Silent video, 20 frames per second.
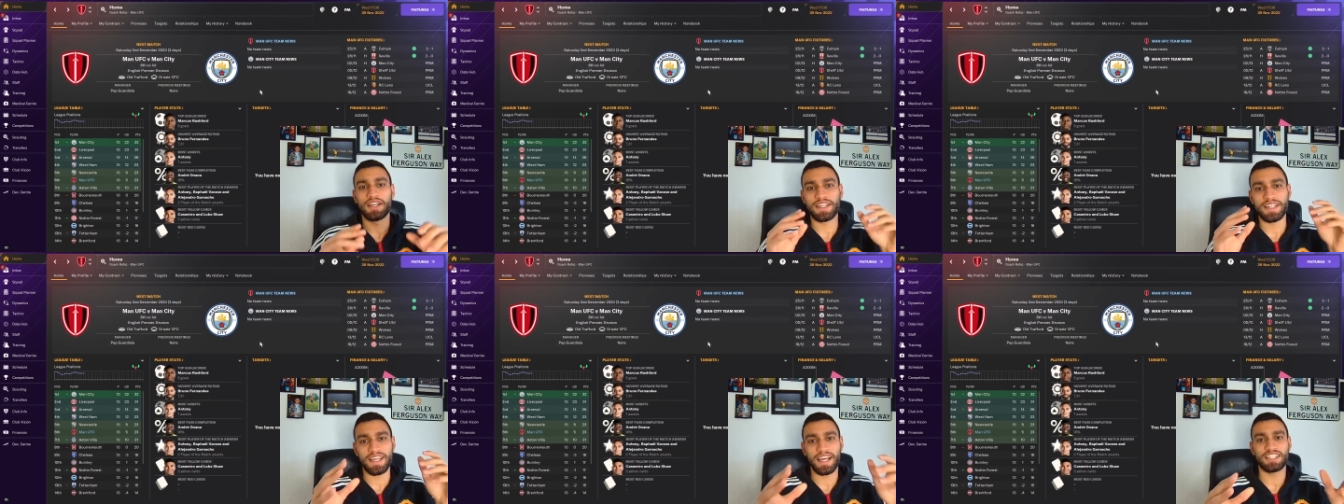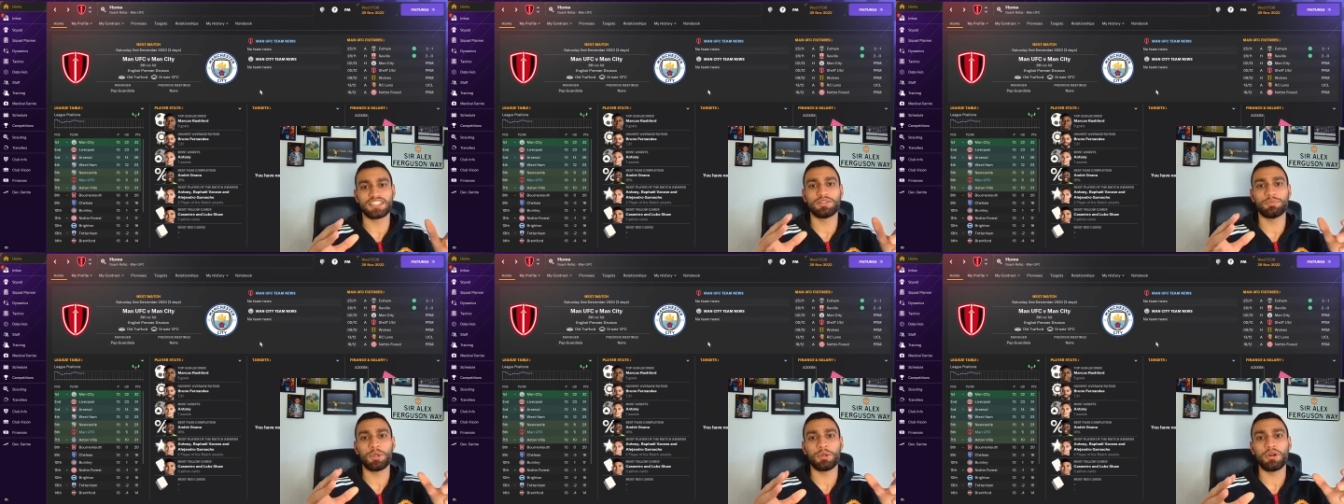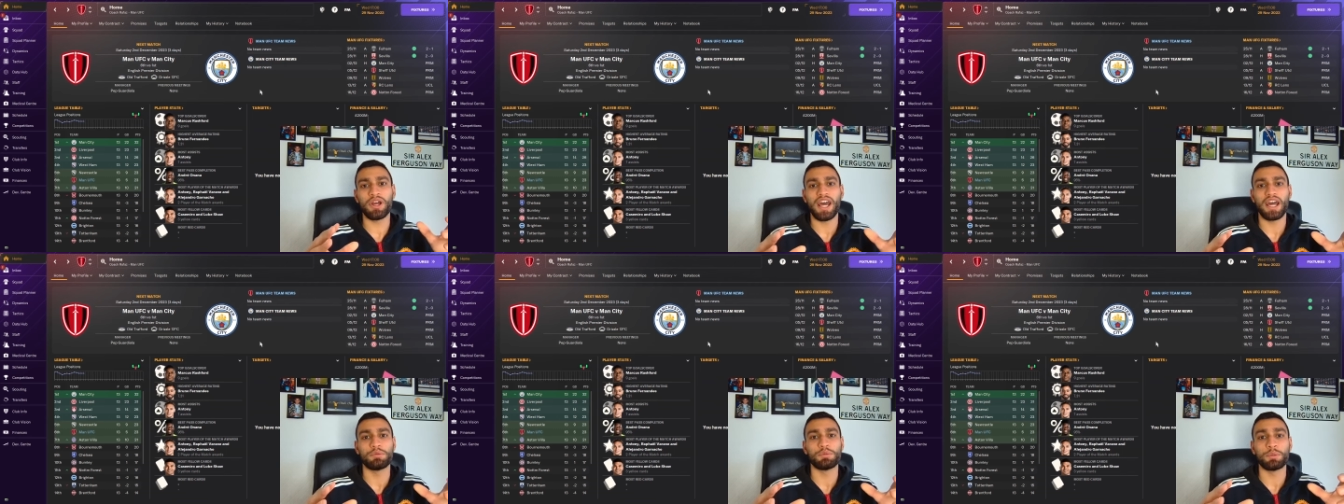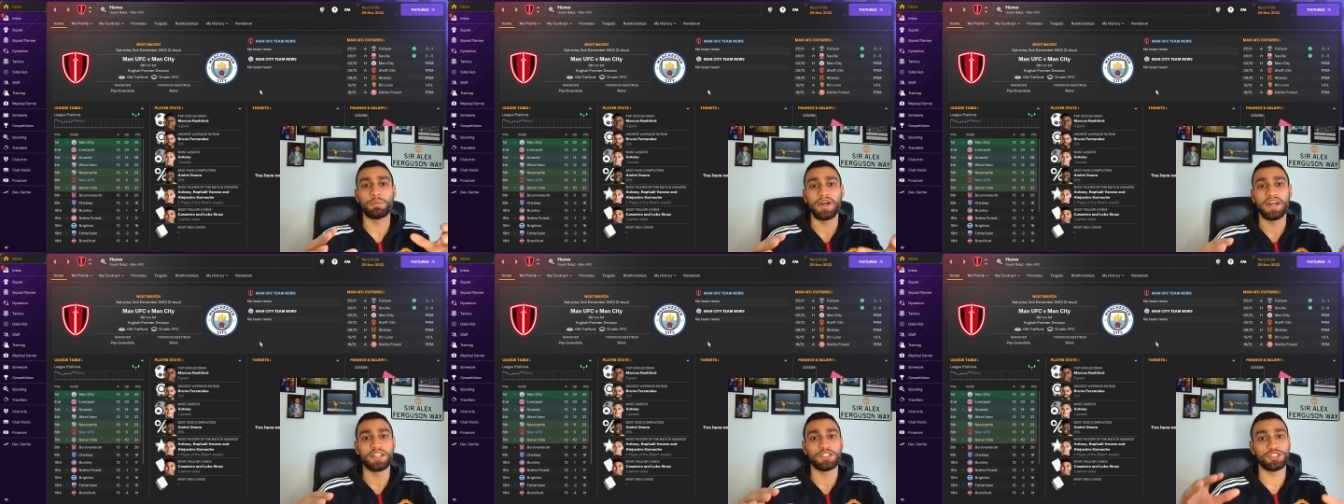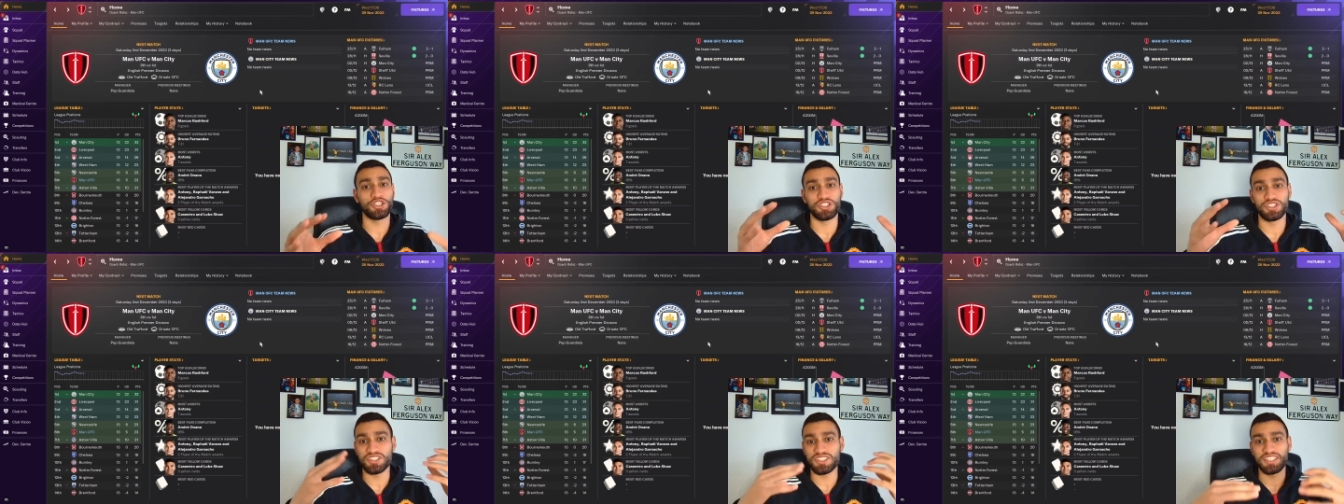Casemiro Amrabat
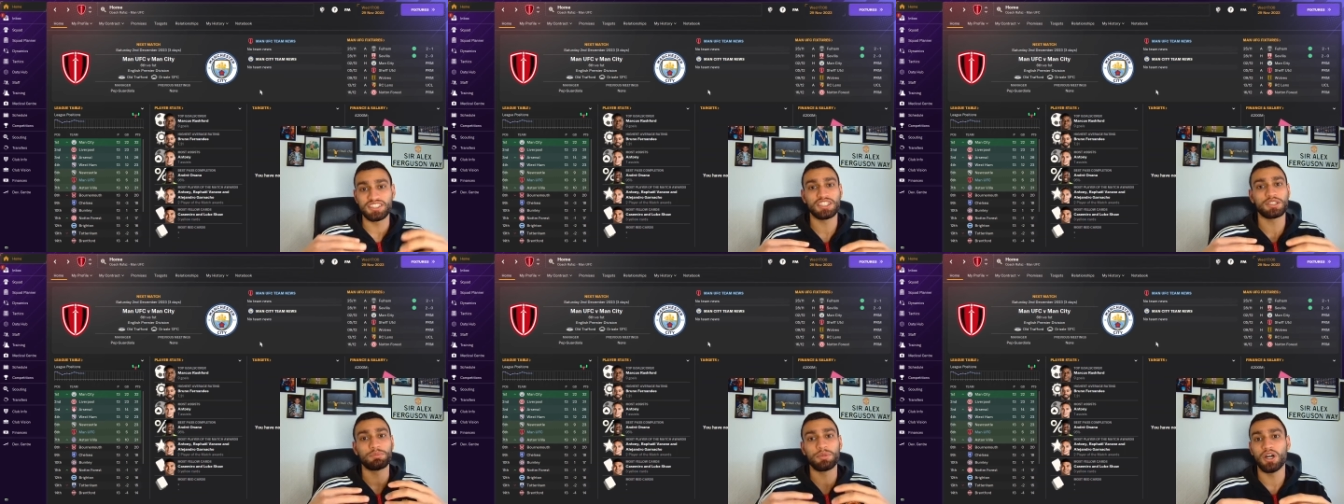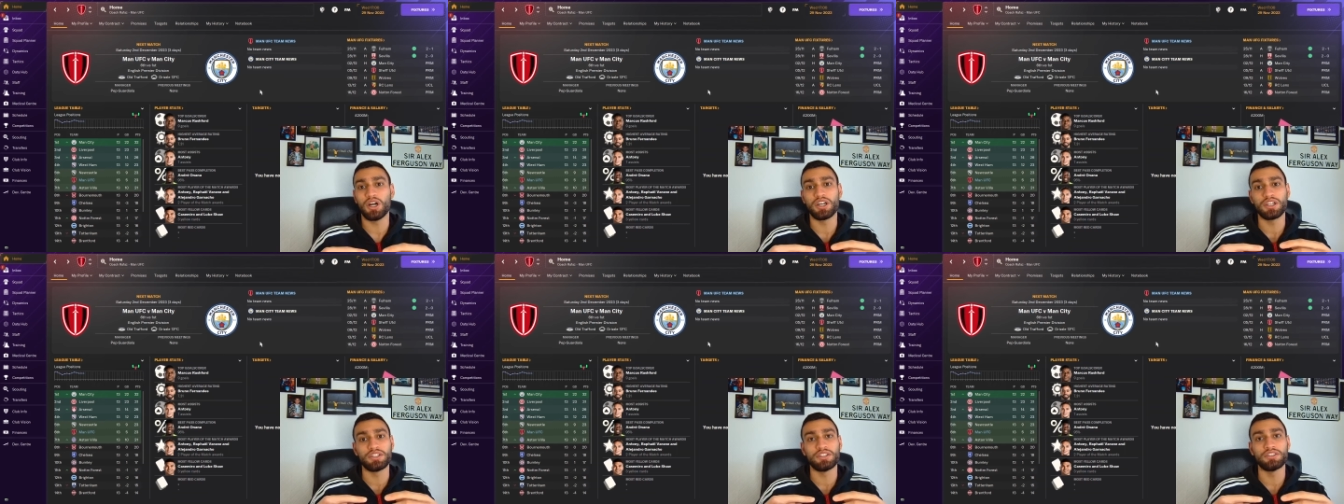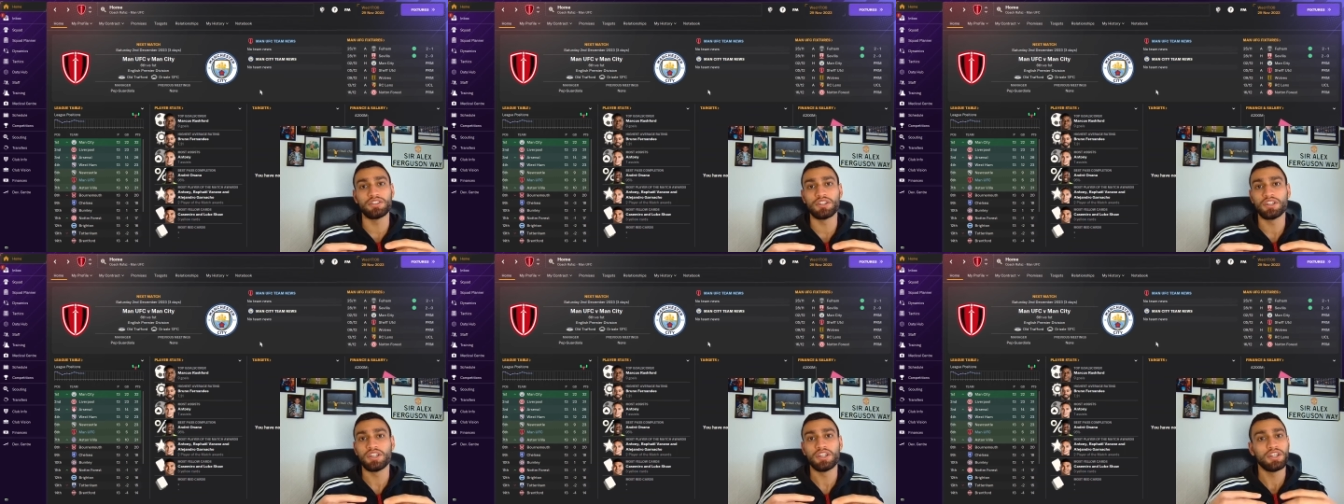just sitting behind,